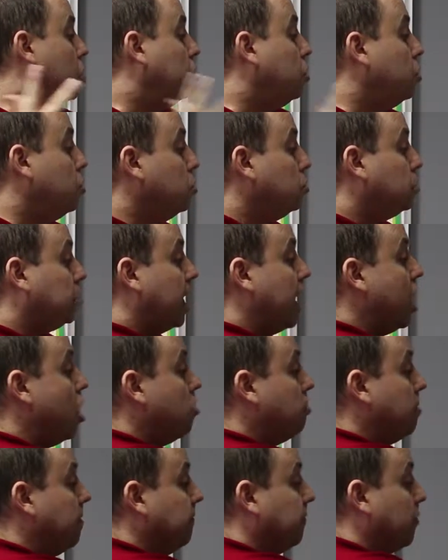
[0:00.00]
you use the
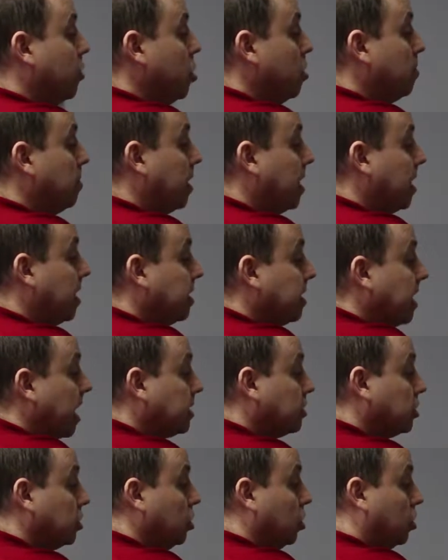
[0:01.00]
helping verb,
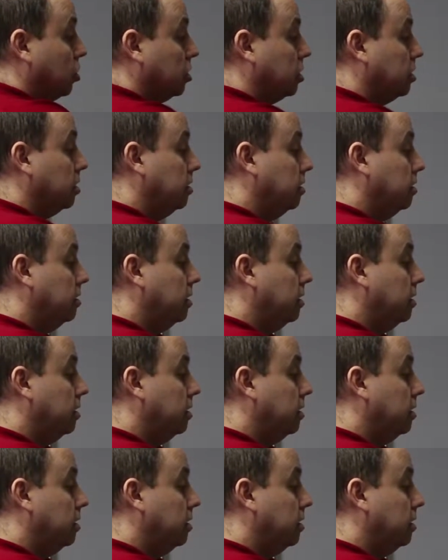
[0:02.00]
does not,